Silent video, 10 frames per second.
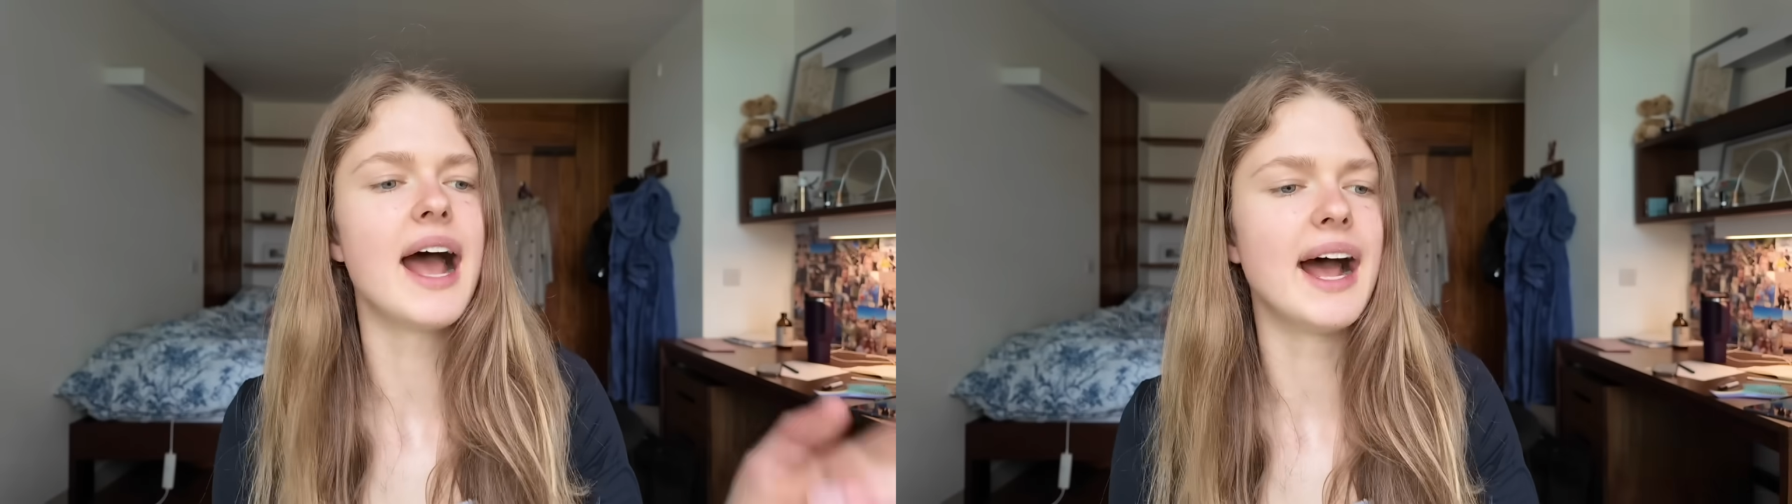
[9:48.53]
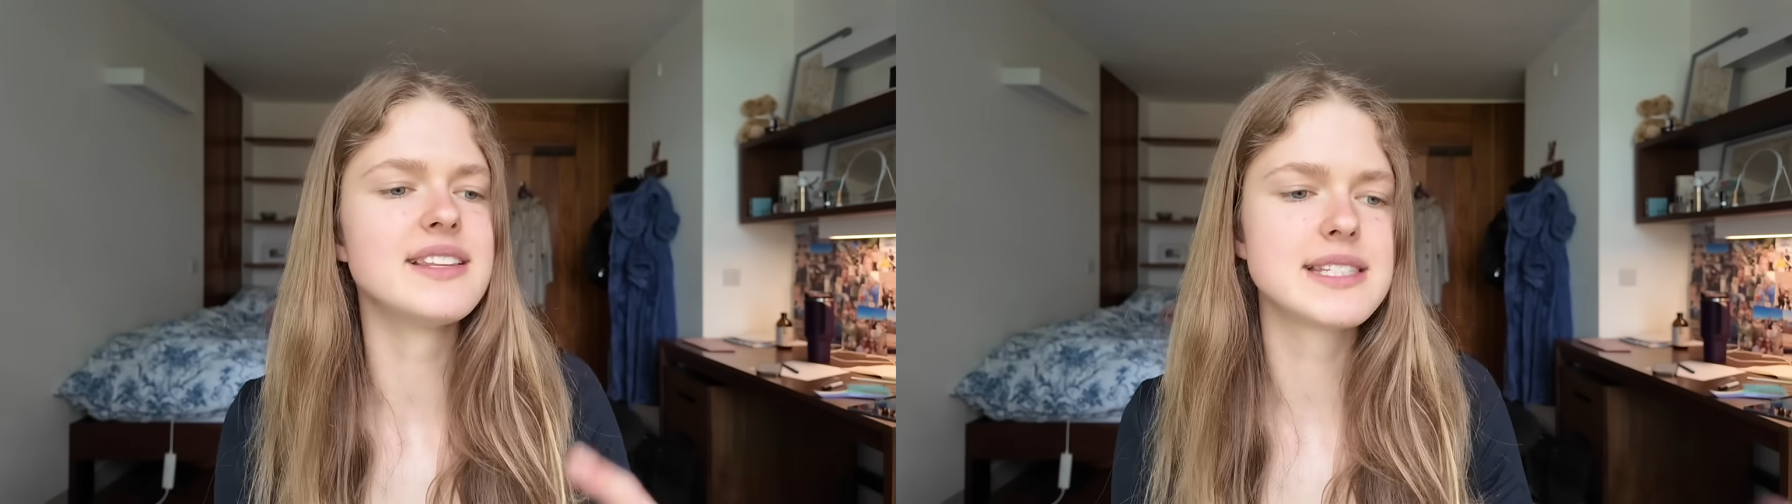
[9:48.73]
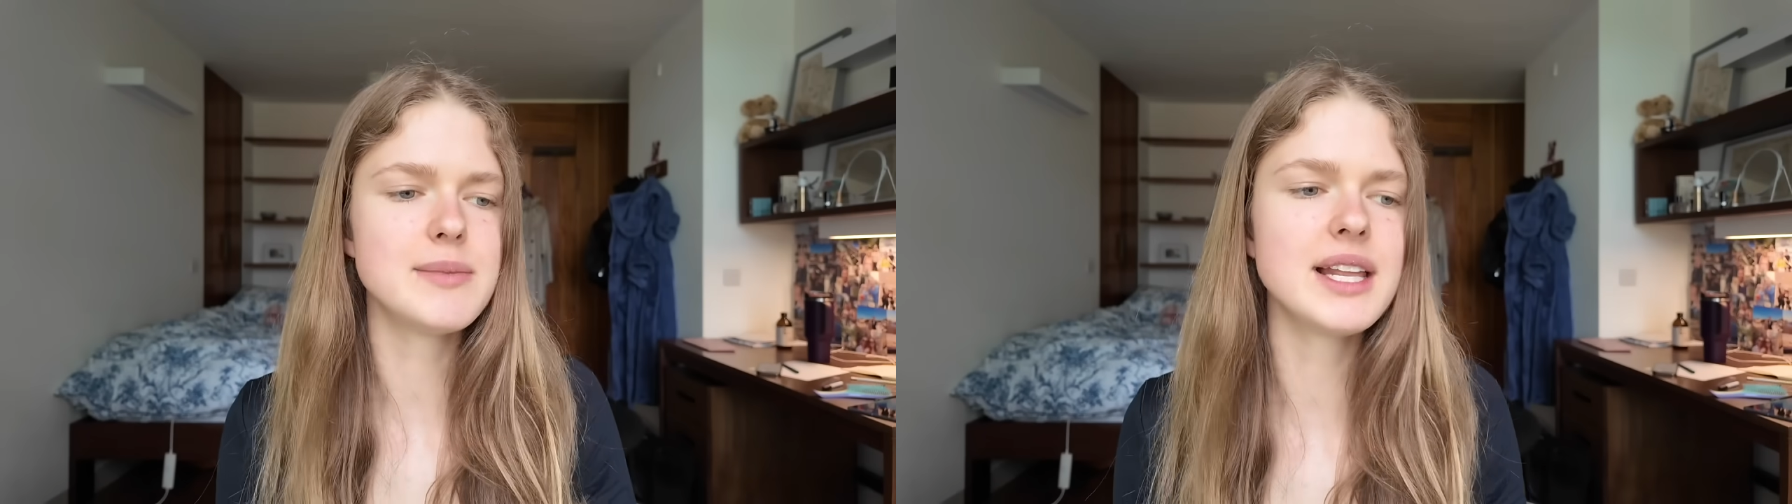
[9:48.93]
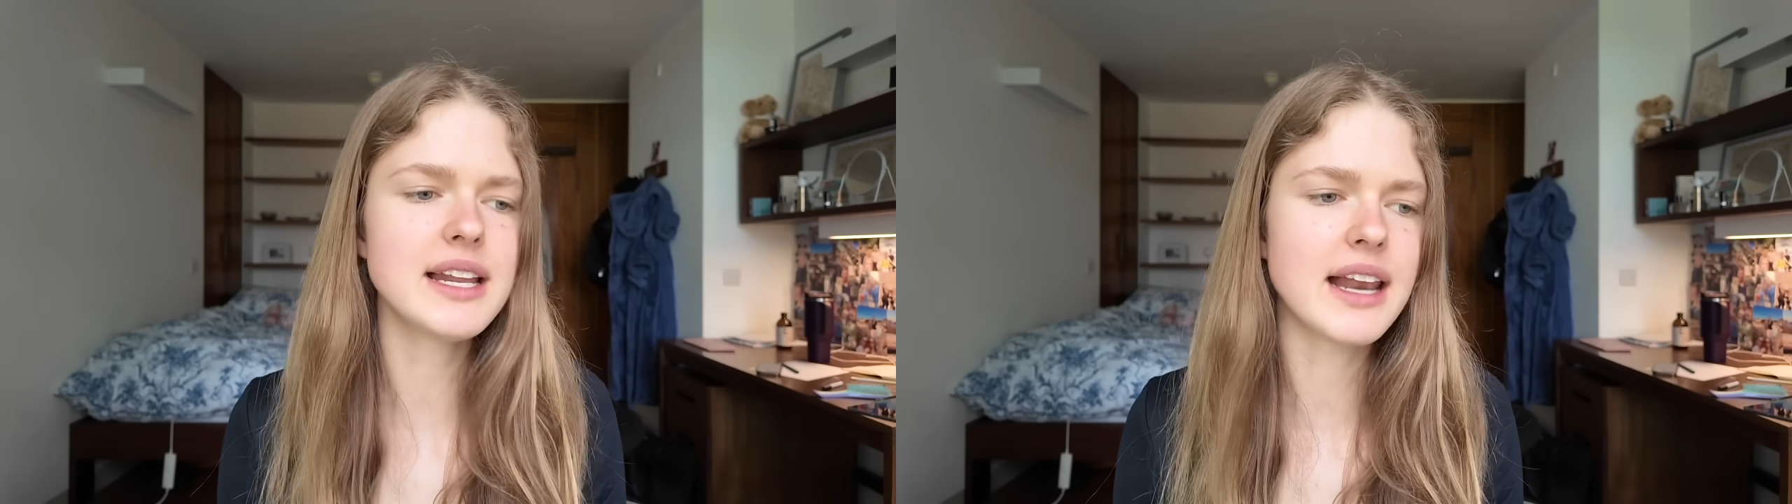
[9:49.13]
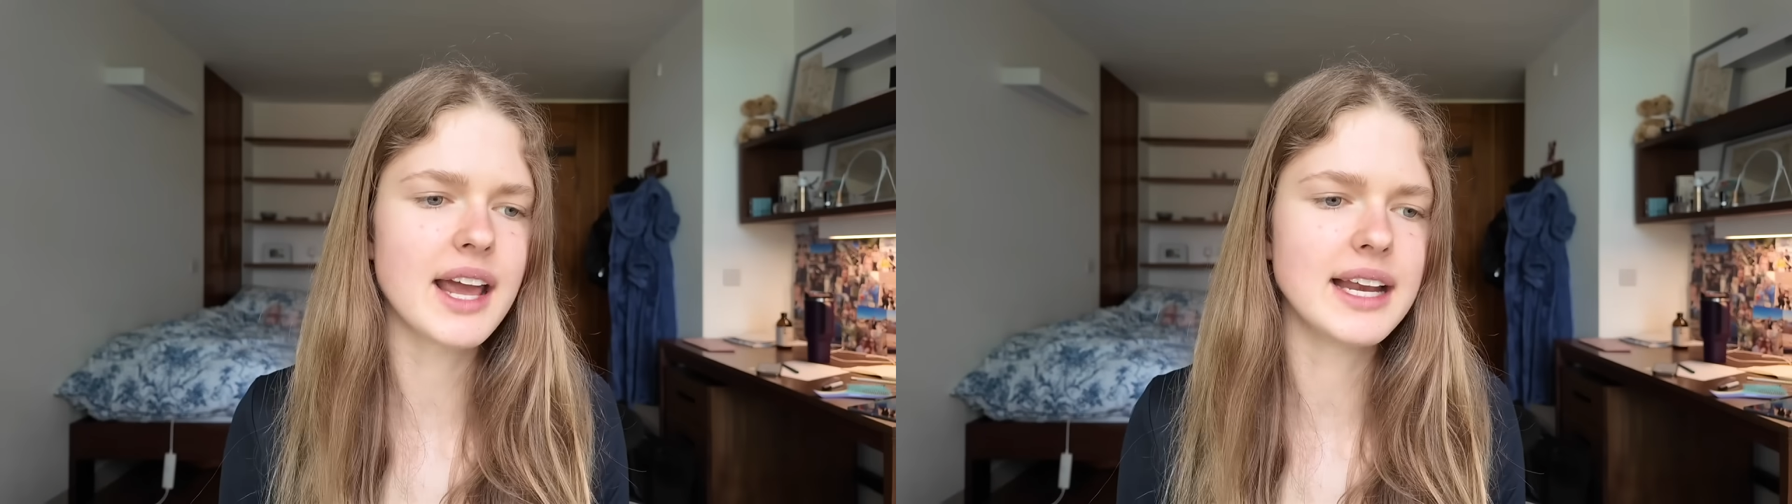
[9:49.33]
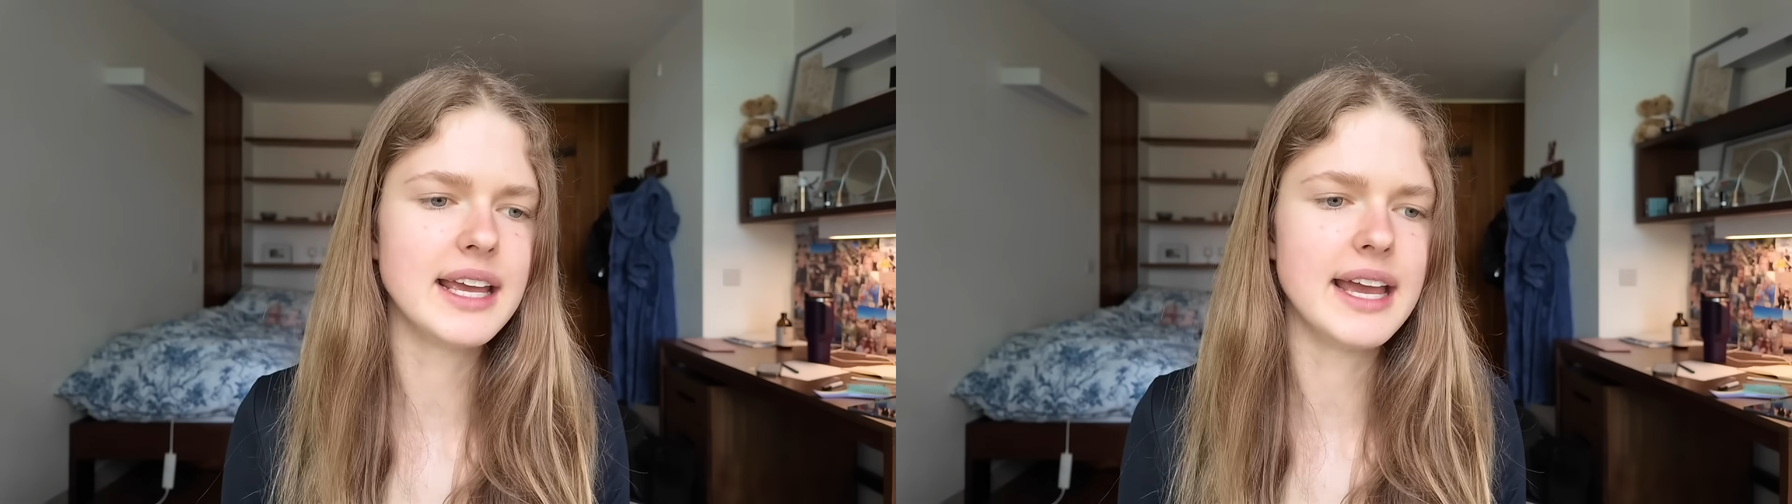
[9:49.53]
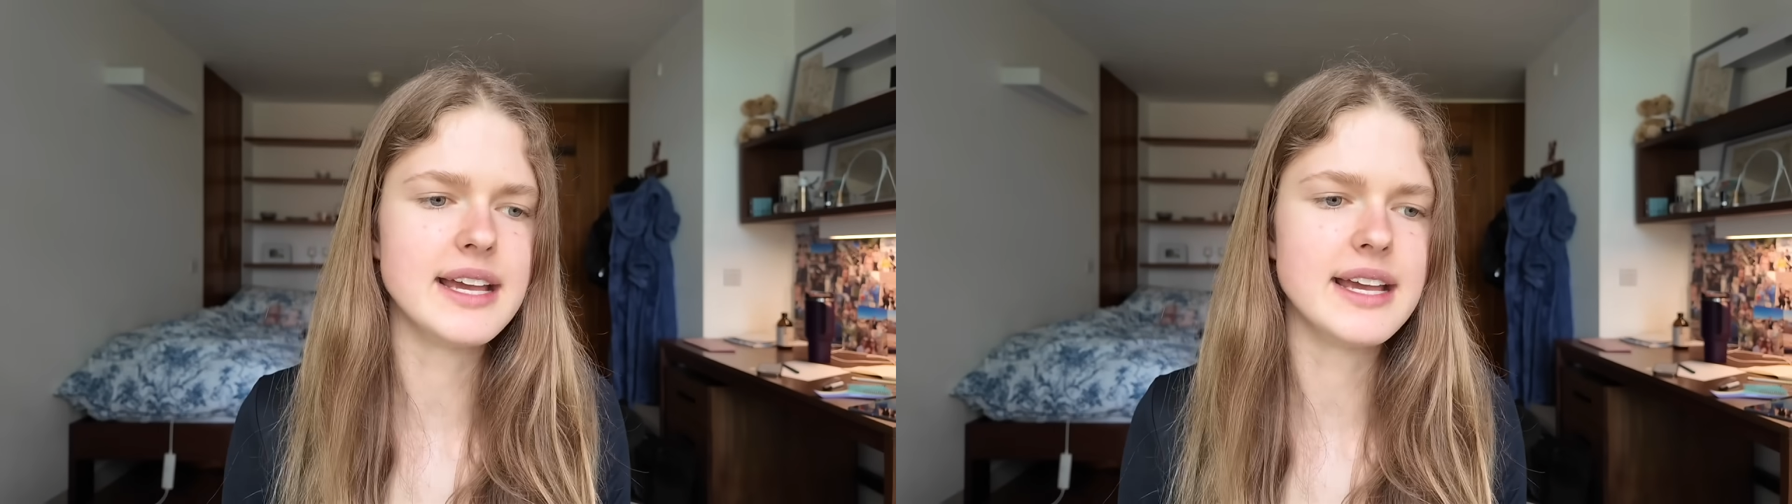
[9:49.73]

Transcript: And similarly likely